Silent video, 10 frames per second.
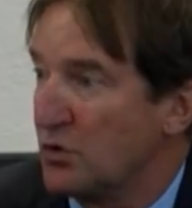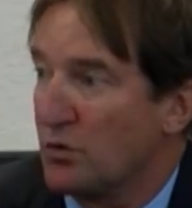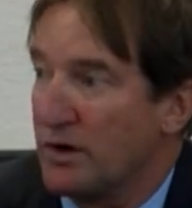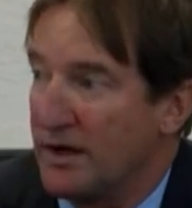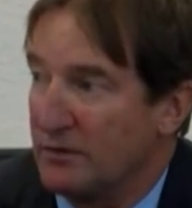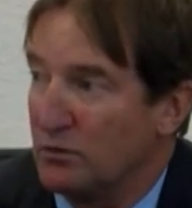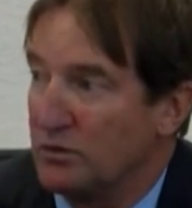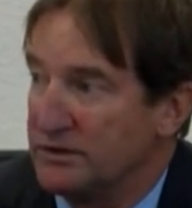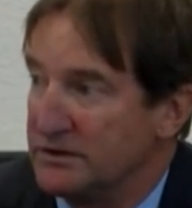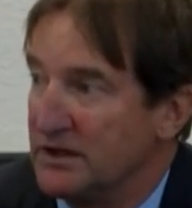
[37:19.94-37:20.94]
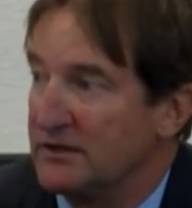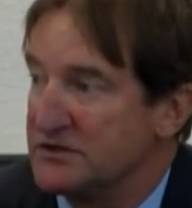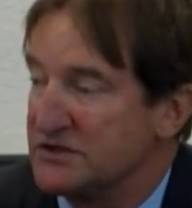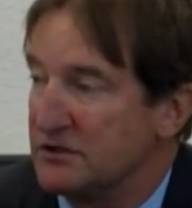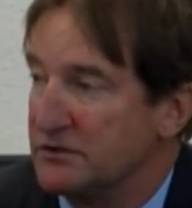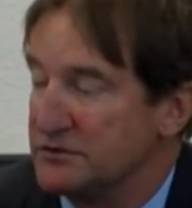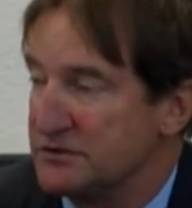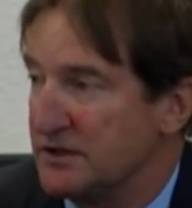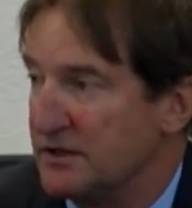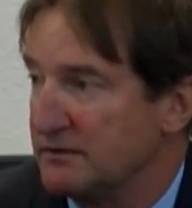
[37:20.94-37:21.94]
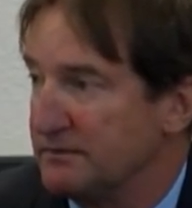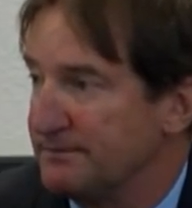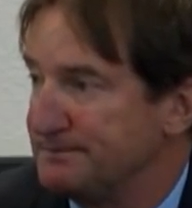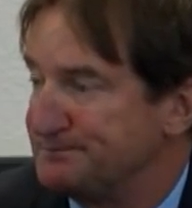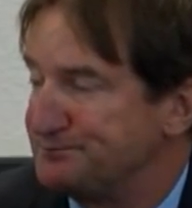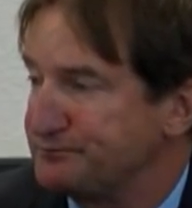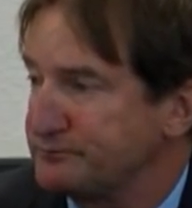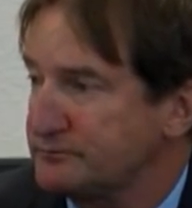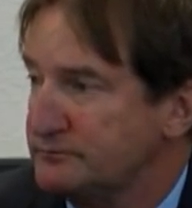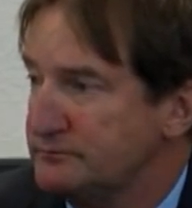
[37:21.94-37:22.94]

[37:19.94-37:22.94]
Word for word: Correct. We did not disclose that. But